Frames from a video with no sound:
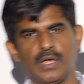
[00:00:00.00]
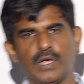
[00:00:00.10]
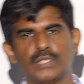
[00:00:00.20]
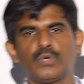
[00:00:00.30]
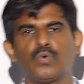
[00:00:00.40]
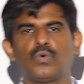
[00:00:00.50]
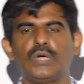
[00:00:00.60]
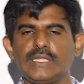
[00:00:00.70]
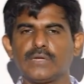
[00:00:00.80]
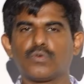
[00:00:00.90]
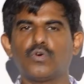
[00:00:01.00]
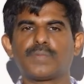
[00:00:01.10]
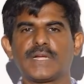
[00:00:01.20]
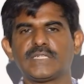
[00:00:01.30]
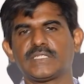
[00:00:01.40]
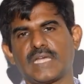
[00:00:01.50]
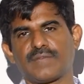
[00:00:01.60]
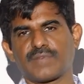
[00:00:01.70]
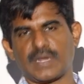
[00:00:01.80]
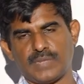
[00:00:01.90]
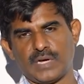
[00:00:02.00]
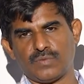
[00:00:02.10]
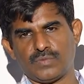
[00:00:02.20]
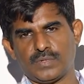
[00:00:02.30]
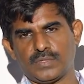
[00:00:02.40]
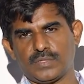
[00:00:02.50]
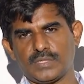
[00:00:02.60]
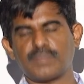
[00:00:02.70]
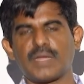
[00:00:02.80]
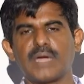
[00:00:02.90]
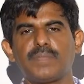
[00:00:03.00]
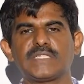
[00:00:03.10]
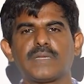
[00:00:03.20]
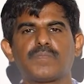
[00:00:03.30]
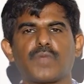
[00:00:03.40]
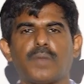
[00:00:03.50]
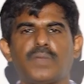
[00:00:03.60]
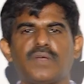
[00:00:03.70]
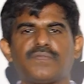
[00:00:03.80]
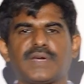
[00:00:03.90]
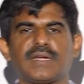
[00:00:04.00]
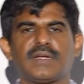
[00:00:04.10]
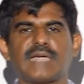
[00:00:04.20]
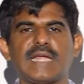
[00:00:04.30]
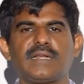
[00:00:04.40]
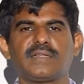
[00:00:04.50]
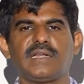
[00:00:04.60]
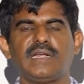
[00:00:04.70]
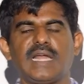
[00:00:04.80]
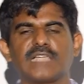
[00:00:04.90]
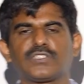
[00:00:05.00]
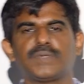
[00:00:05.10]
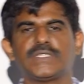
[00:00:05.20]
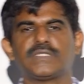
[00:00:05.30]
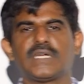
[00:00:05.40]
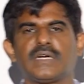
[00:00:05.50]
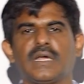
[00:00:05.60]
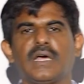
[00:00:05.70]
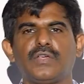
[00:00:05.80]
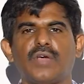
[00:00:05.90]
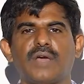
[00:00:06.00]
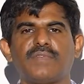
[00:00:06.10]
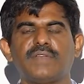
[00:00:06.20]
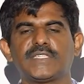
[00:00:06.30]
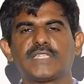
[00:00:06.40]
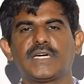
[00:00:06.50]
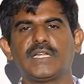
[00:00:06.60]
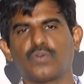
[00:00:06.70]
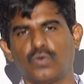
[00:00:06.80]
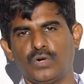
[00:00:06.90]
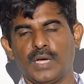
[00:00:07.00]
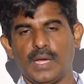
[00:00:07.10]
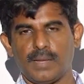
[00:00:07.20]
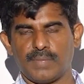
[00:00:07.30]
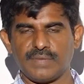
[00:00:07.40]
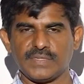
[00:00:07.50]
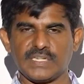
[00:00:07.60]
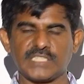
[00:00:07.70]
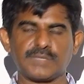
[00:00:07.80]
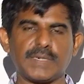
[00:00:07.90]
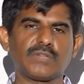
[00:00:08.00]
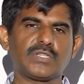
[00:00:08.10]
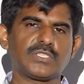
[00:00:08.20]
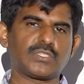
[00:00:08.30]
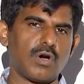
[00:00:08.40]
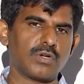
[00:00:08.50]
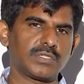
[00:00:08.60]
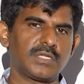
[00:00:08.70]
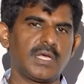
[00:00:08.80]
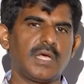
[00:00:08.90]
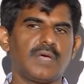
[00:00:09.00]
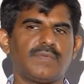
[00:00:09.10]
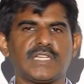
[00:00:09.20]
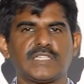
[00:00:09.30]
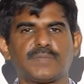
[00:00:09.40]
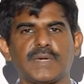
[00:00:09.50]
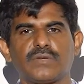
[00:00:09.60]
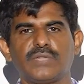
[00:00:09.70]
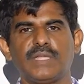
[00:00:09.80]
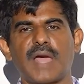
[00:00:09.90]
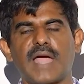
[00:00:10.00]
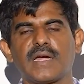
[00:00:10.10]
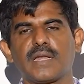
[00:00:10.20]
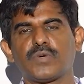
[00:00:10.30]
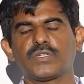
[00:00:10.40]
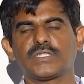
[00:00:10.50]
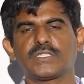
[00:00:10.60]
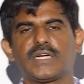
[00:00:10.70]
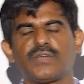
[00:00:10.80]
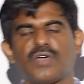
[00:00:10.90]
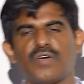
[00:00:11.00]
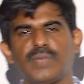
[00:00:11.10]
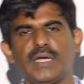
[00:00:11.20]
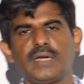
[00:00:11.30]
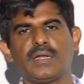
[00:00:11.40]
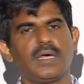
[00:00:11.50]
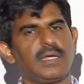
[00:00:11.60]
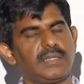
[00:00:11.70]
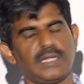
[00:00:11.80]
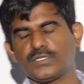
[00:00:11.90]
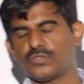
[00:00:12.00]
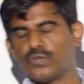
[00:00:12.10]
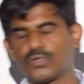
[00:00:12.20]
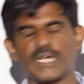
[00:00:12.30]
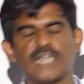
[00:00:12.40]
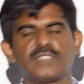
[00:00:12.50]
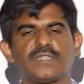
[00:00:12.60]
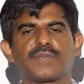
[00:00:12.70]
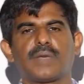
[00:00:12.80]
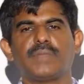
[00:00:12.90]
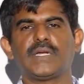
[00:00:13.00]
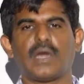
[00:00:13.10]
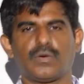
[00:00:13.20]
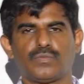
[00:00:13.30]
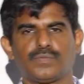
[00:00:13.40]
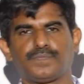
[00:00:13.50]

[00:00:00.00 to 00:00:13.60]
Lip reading: So only the gold prices have come down. There might be some problem for 3 lakhs rupees that you have invested in gold. But with respect to the stocks, with respect to the bank deposits that you have made, there is no chance of coming down.